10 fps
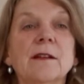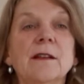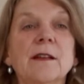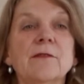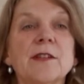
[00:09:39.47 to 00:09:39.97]

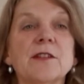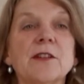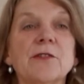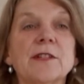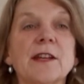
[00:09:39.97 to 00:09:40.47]
and then
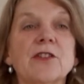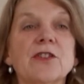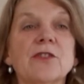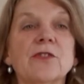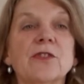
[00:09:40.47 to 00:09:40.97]
resting your
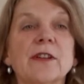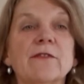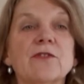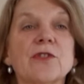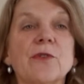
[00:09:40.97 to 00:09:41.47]
attention on your
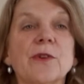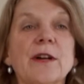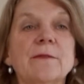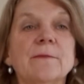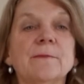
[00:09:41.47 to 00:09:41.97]
left shoulder.